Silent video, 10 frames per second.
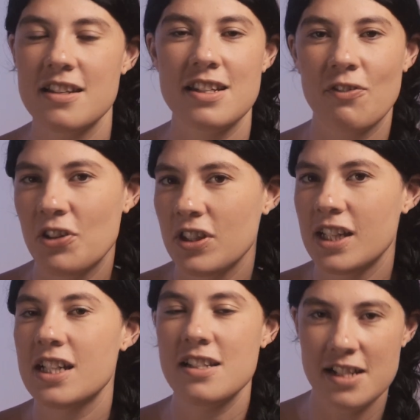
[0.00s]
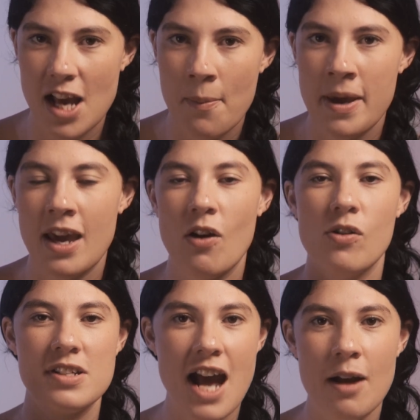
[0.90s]
definitely DM me
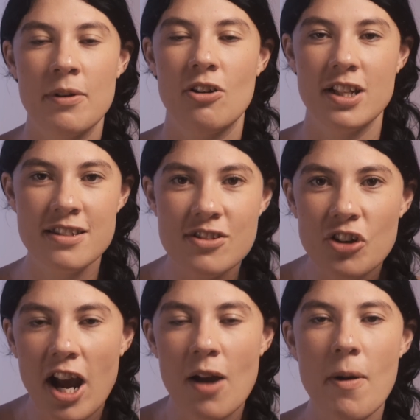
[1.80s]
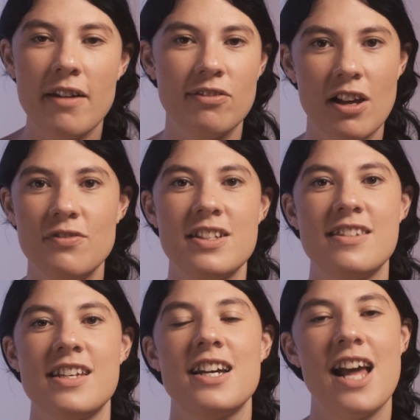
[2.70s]
or tag me on Instagram. I'd love to
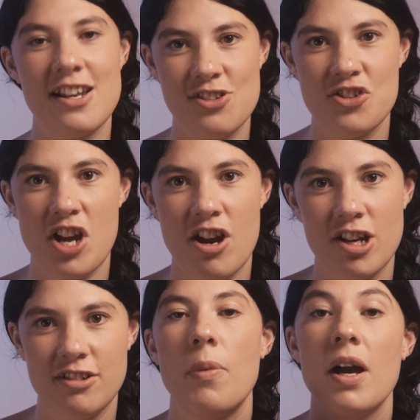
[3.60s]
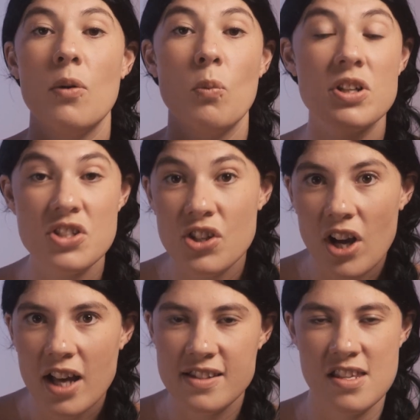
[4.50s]
see it and to share it. But what do you
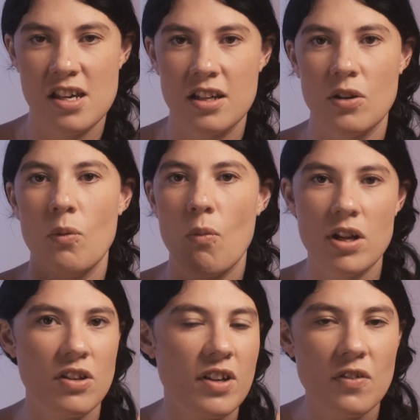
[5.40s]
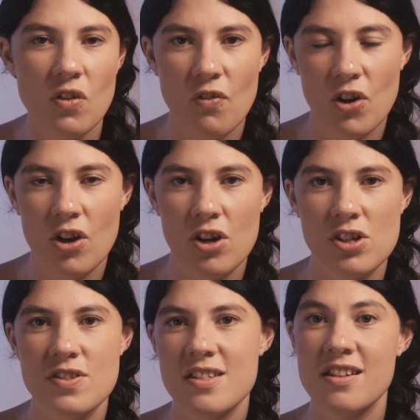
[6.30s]
guys think? What do you think of the
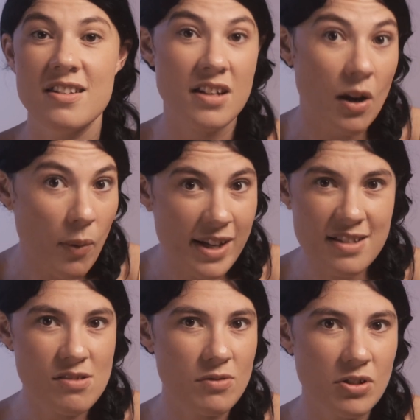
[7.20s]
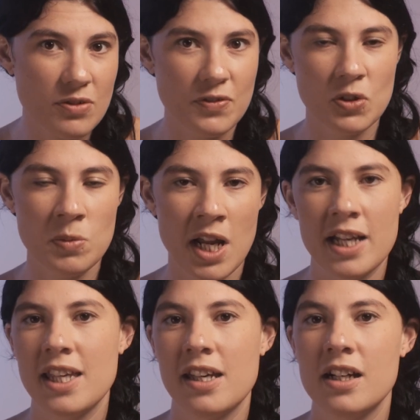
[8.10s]
photos? Did I waste the roll of film in
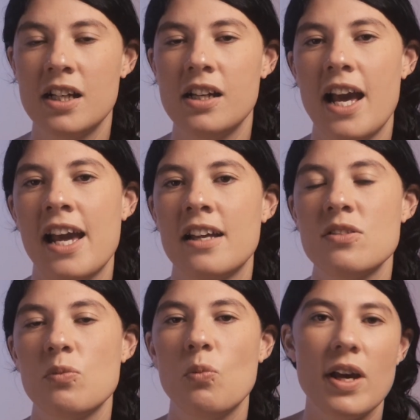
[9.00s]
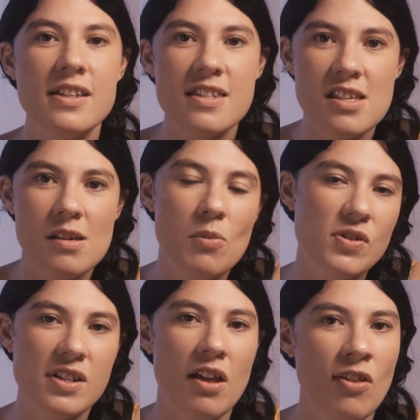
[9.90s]
IKEA? And where's the
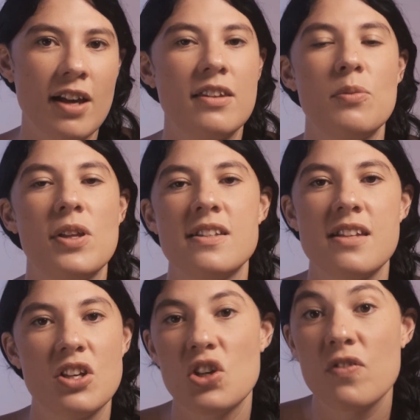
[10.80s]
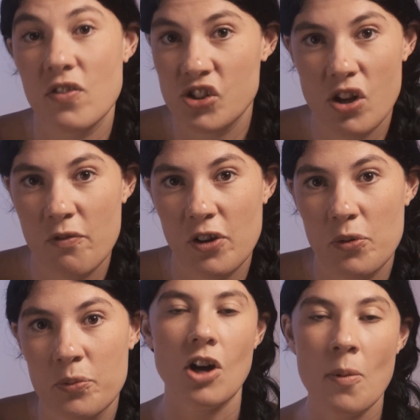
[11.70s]
most unlikely place that you've ever shot
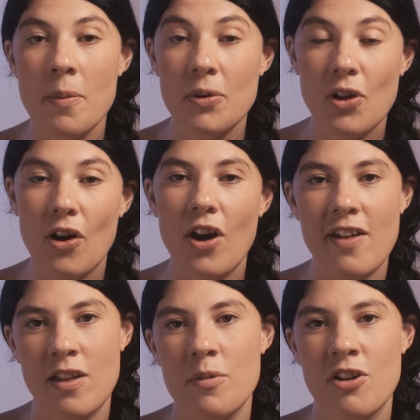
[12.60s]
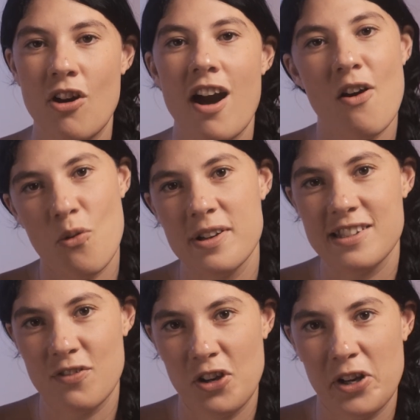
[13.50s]
film? Comment below and let me know. I always
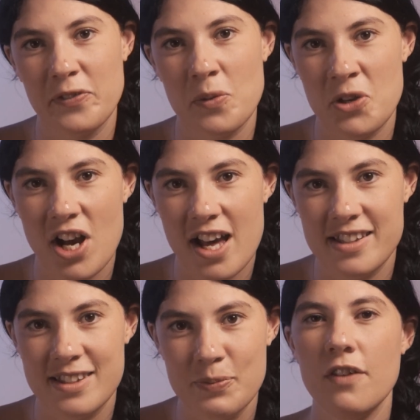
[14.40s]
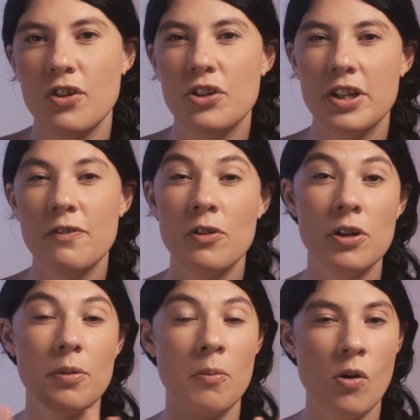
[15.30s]
love hearing from you guys. If you're looking
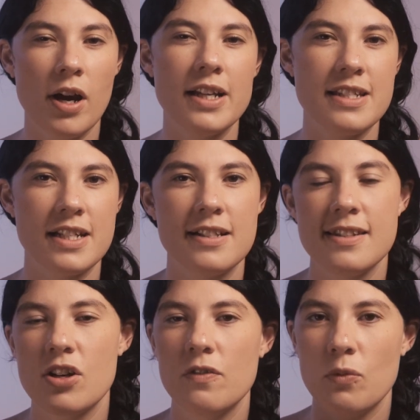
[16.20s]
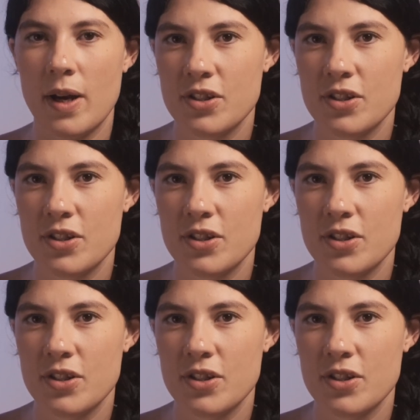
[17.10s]
for more ideas of where to